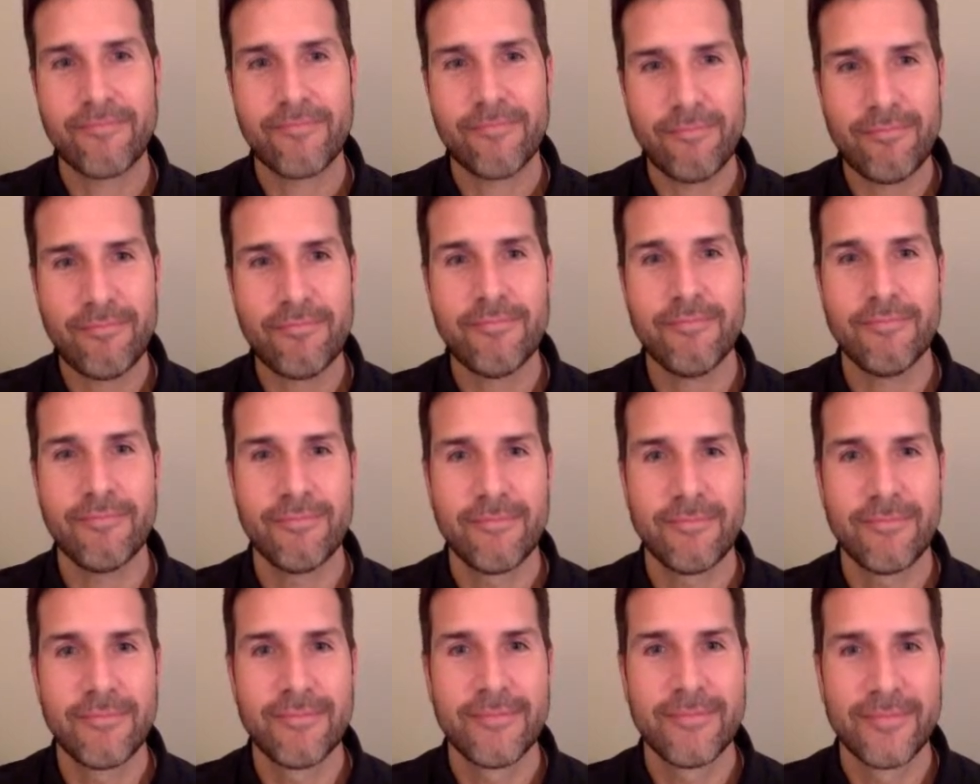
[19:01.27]

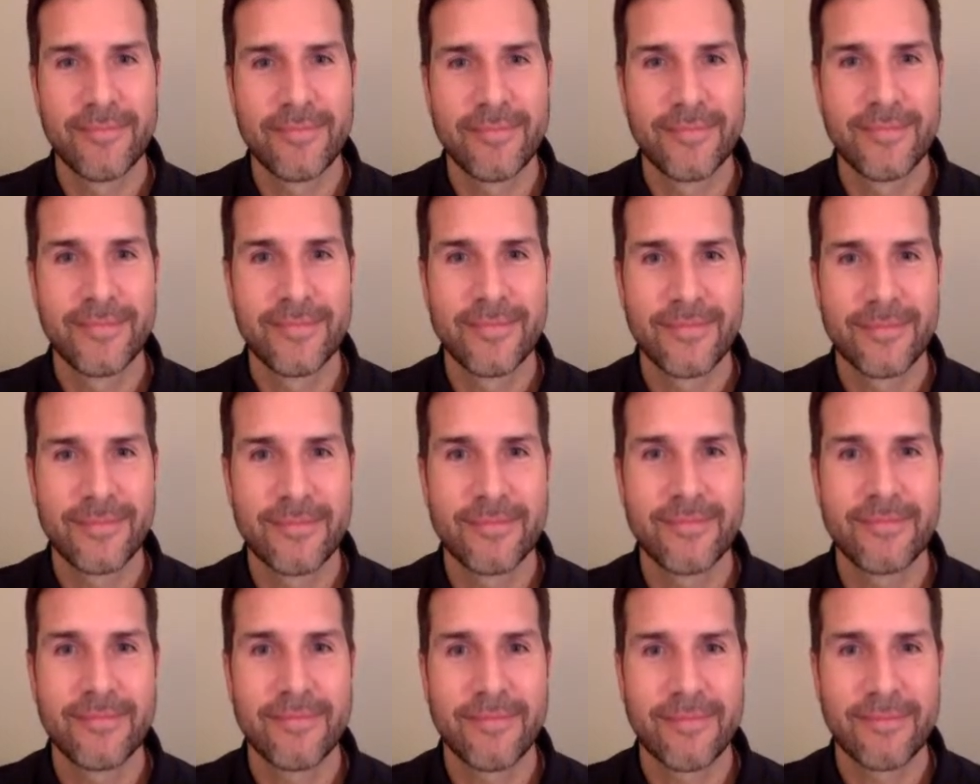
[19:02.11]

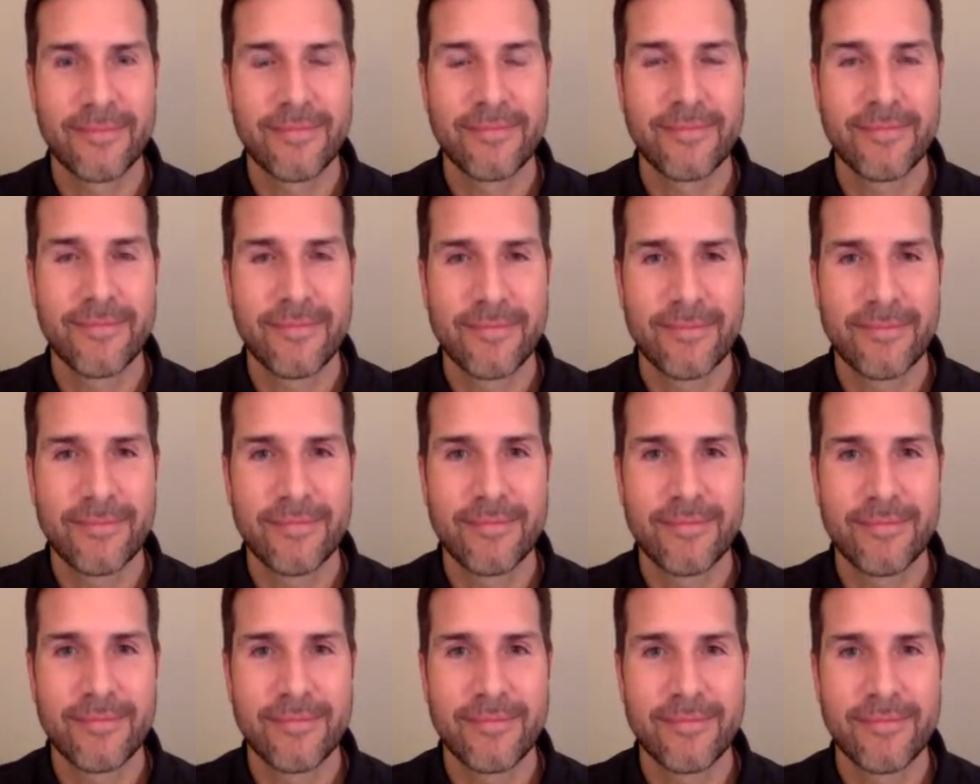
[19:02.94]

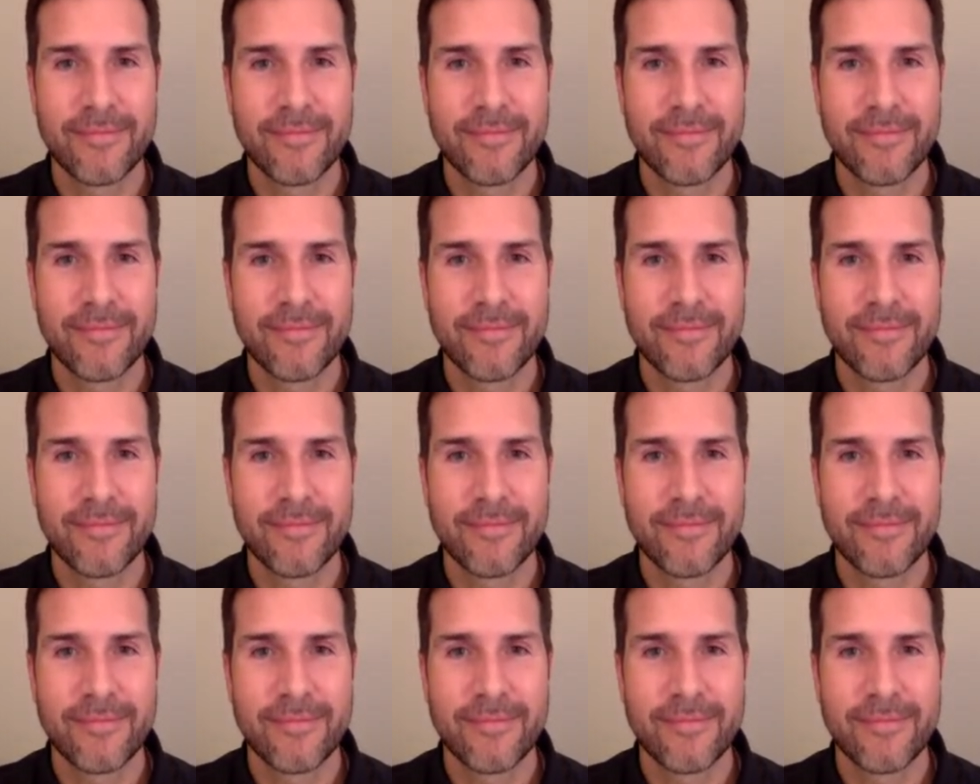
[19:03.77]
This person isn't speaking.